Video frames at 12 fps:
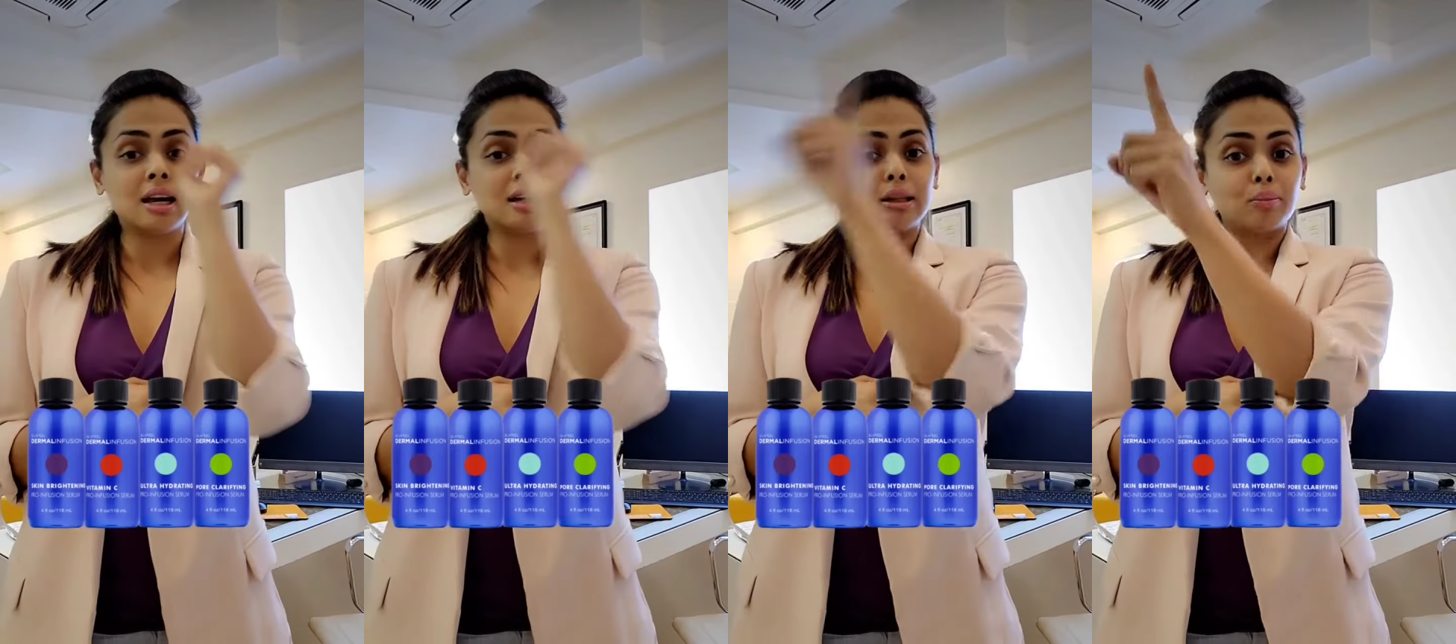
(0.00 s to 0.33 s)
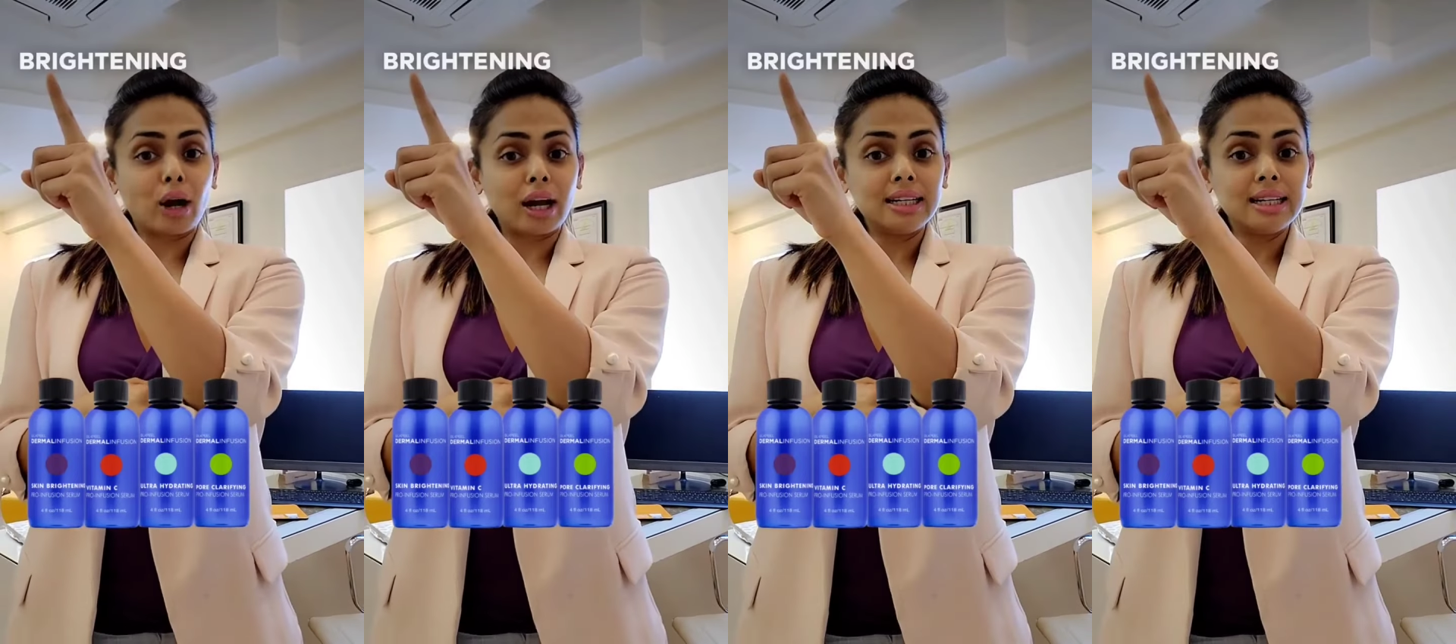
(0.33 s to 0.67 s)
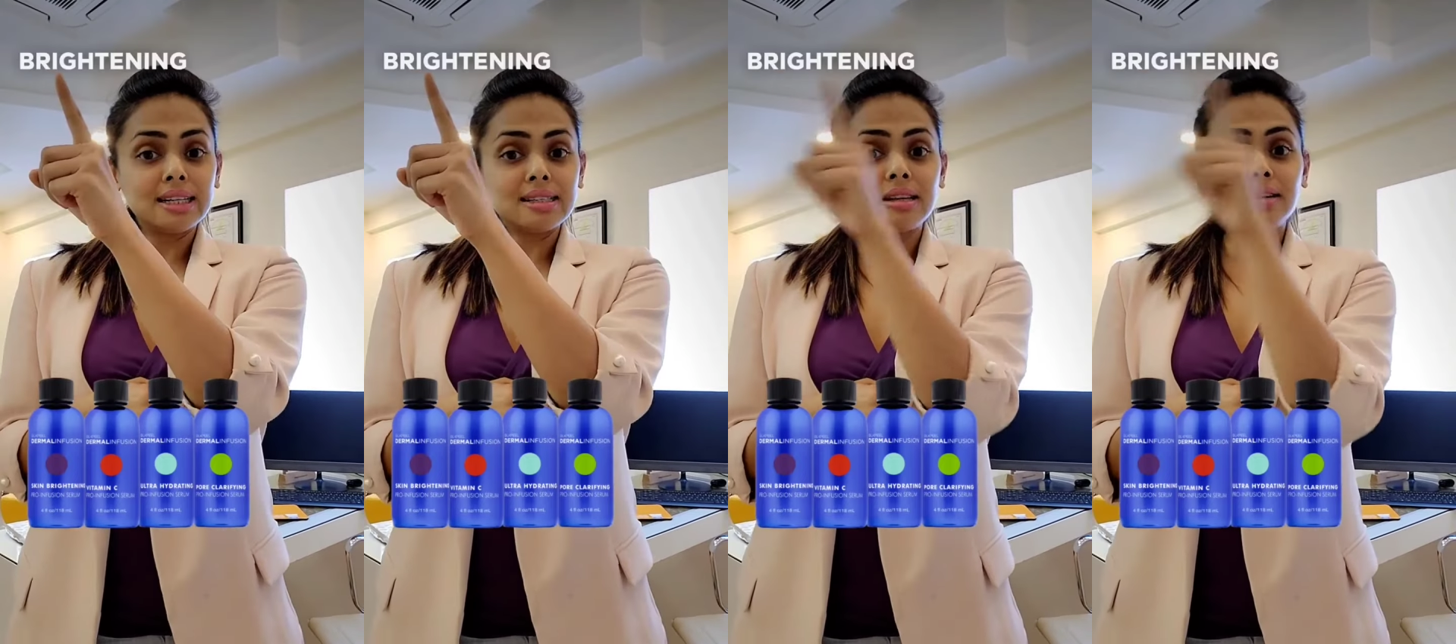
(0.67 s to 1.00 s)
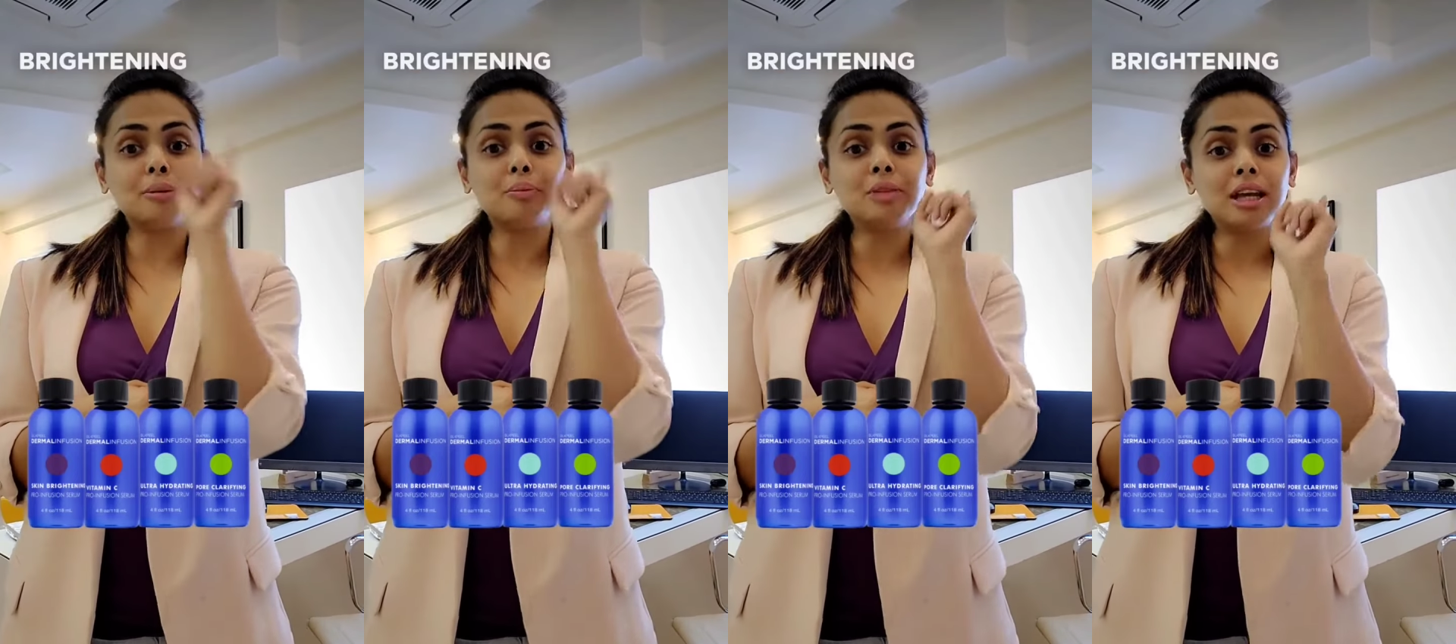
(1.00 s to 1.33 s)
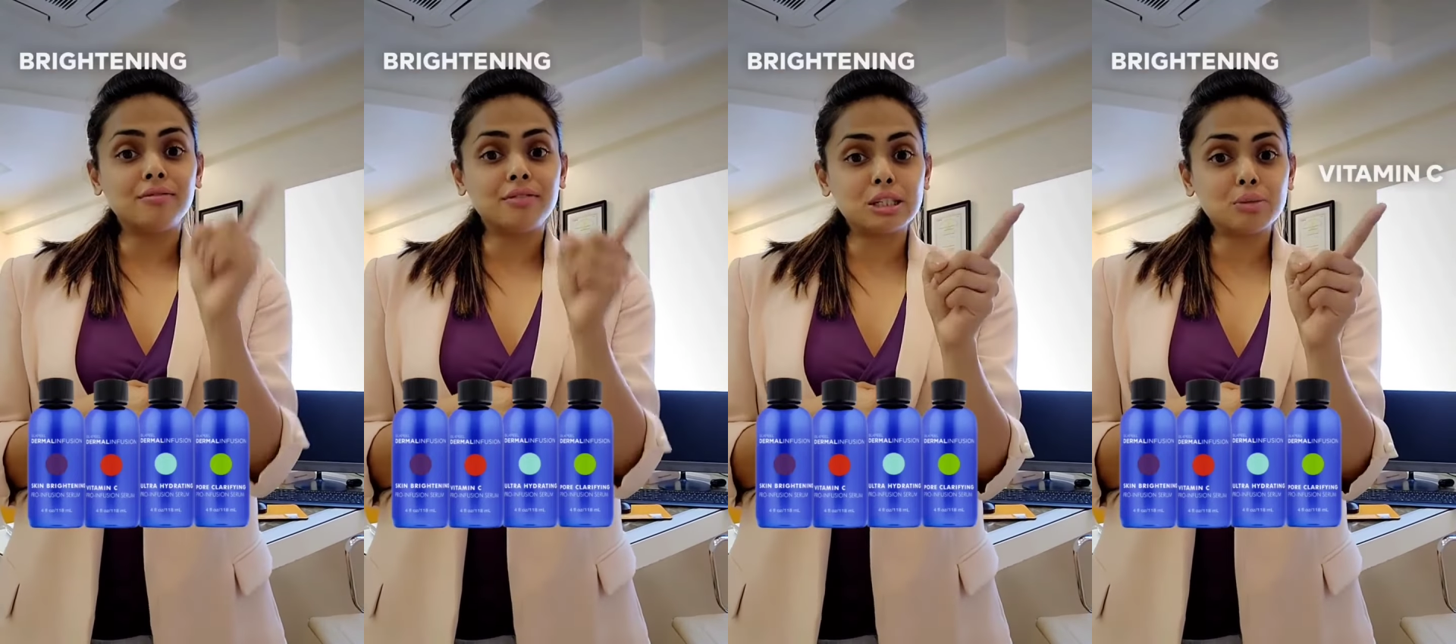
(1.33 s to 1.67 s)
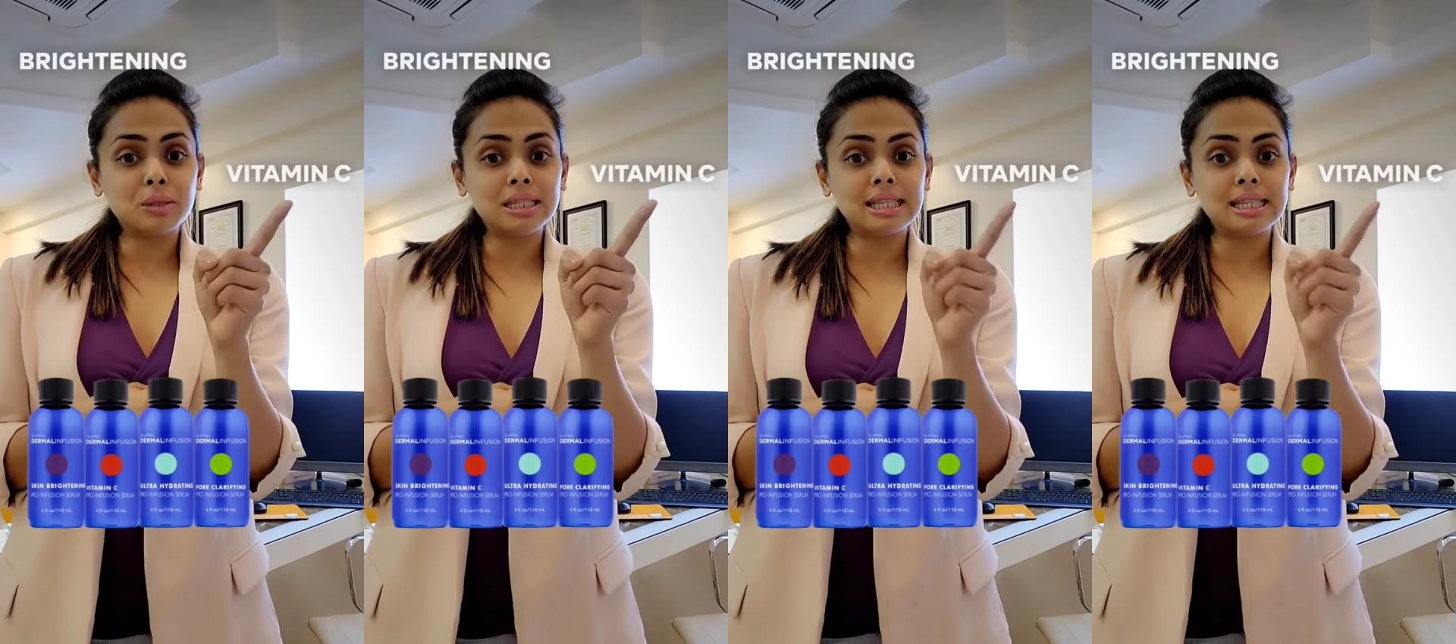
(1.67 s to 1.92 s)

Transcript: the brightening serum, vitamin